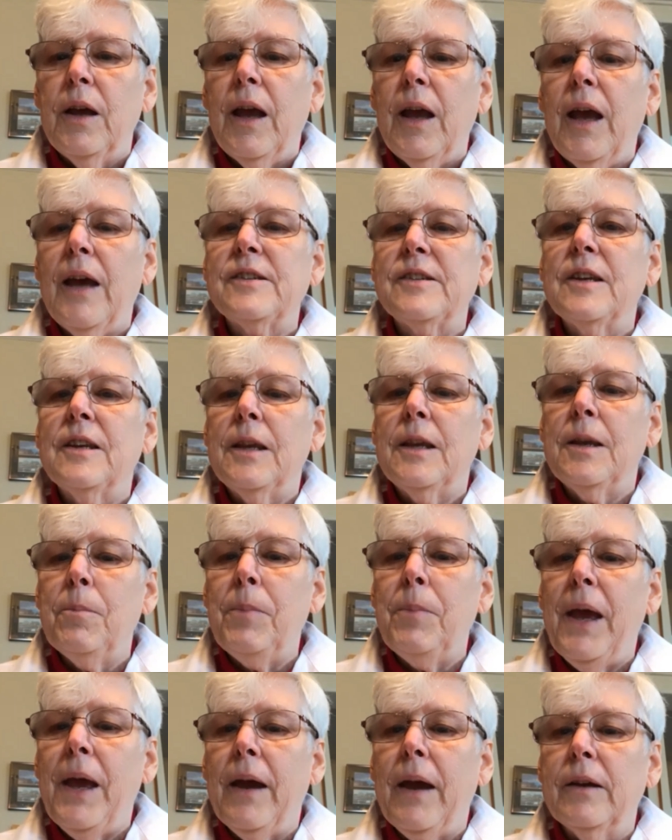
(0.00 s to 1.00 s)
has an
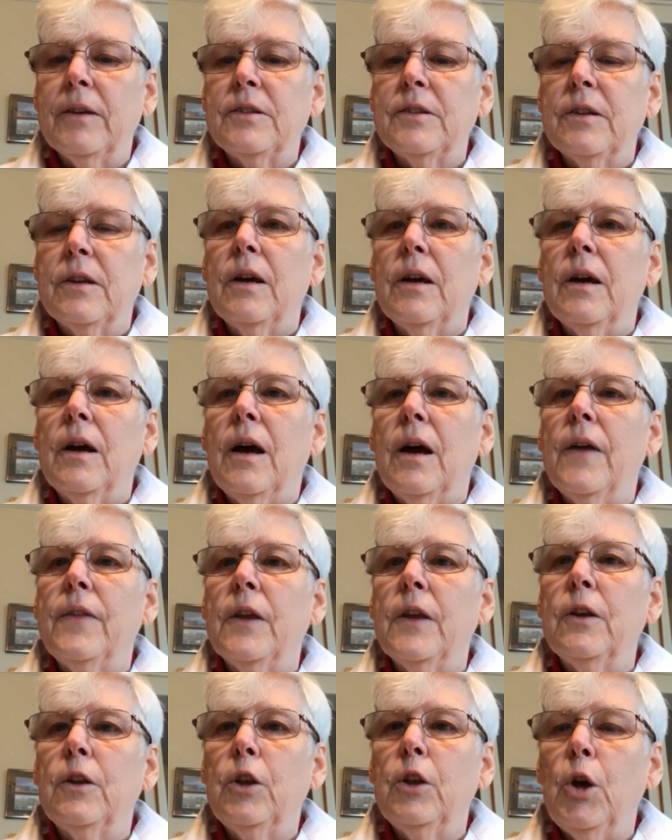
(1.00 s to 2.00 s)
impact on
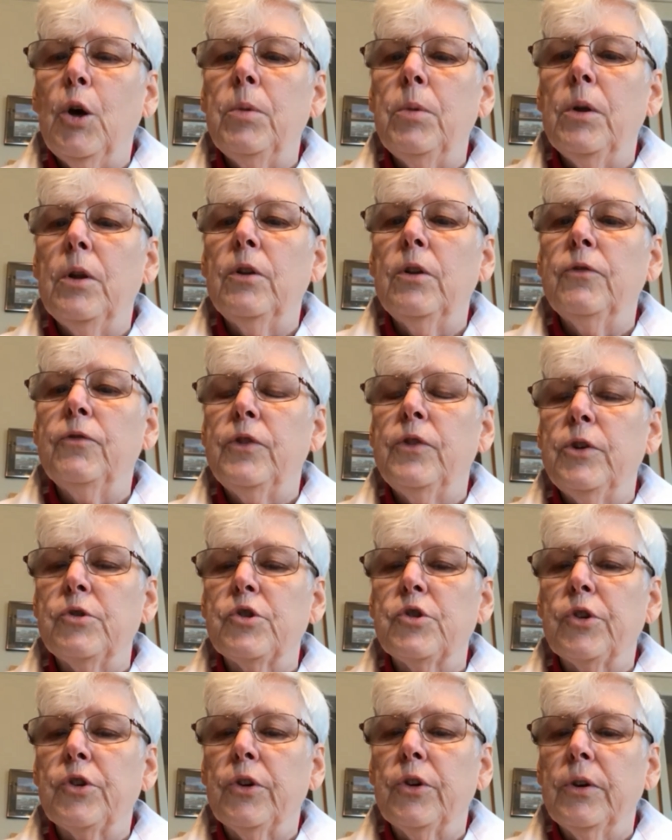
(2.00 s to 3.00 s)
the global
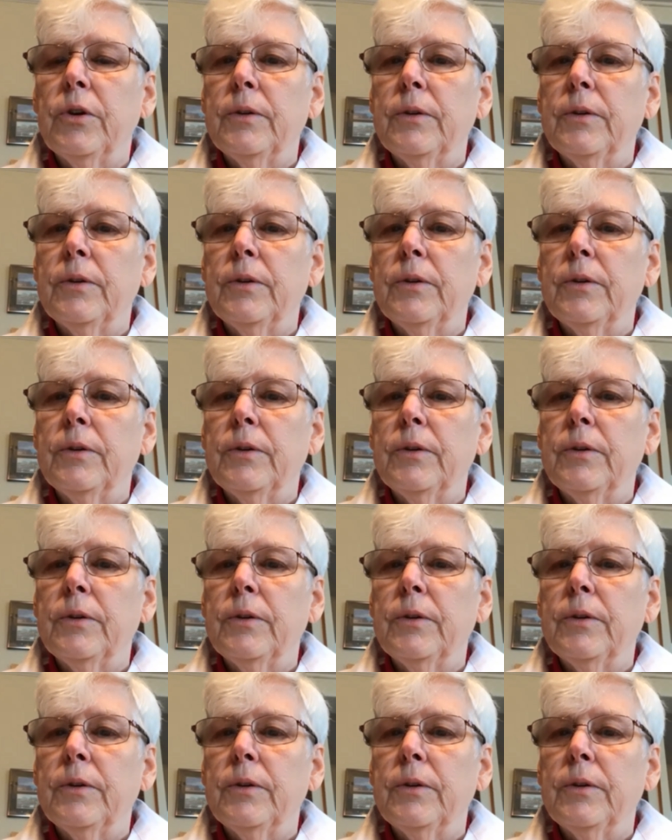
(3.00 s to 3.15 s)
future.